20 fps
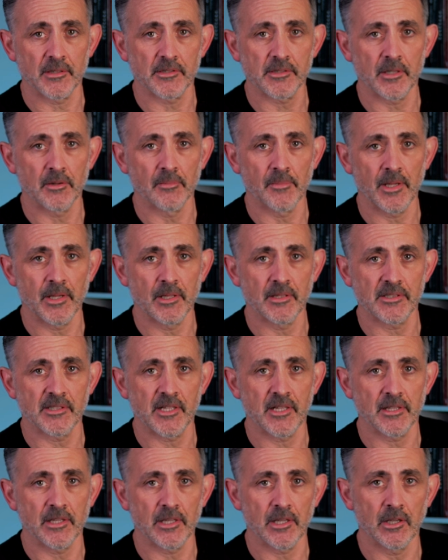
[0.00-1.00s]
So me
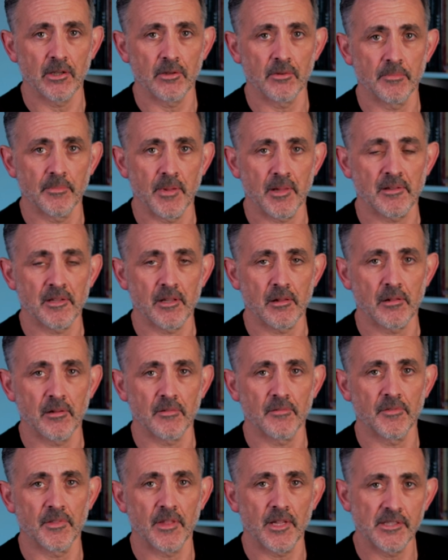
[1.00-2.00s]
sending you messages
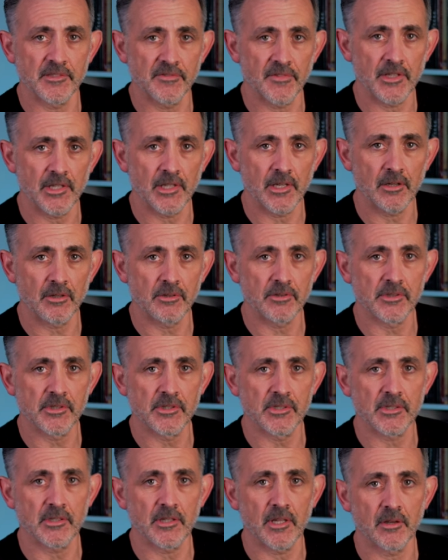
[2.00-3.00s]
of these
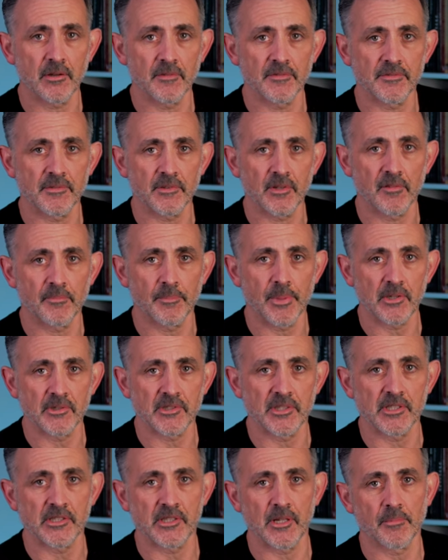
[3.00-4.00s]
videos that I've, I've
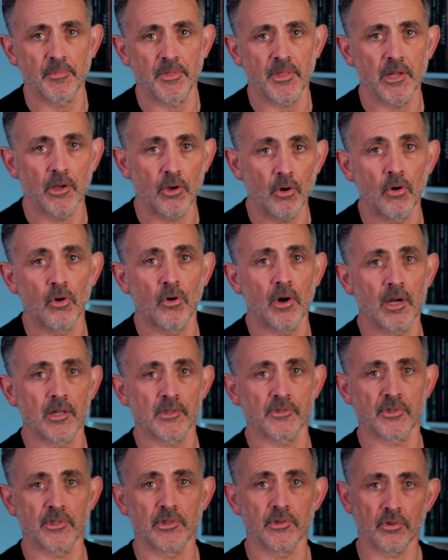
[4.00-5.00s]
posted something or
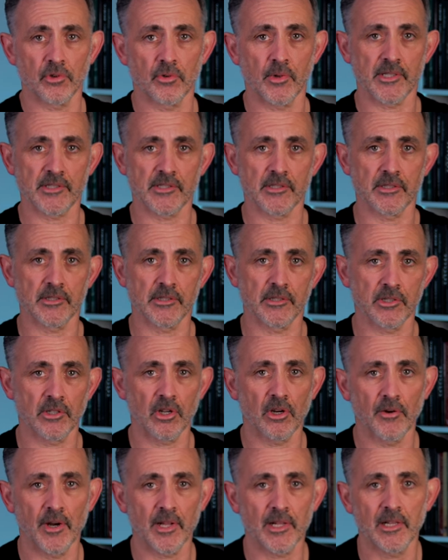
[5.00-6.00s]
answering your questions
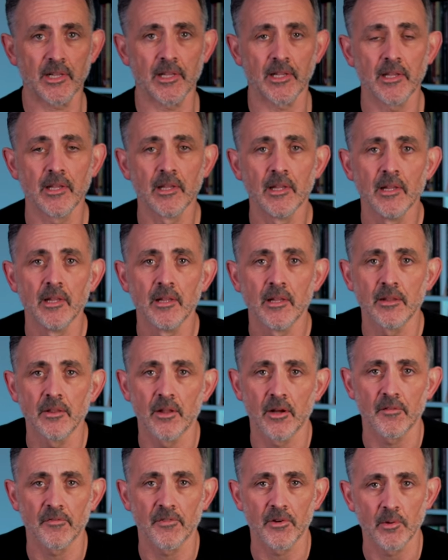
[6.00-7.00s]
directly
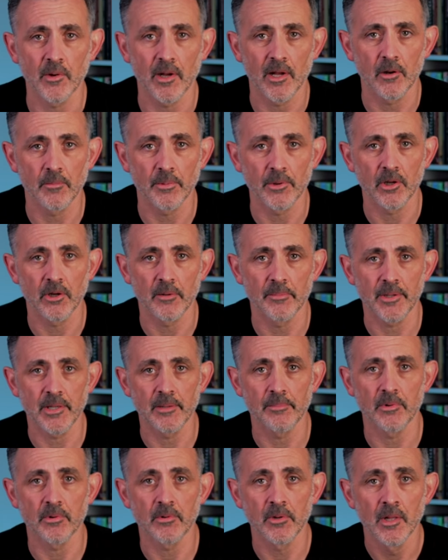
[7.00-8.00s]
that I feel will help a lot of
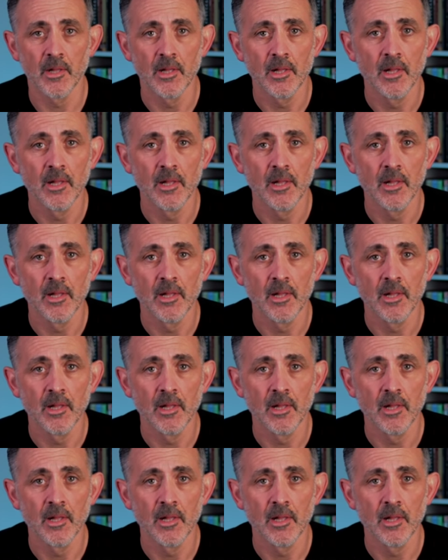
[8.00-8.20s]
people.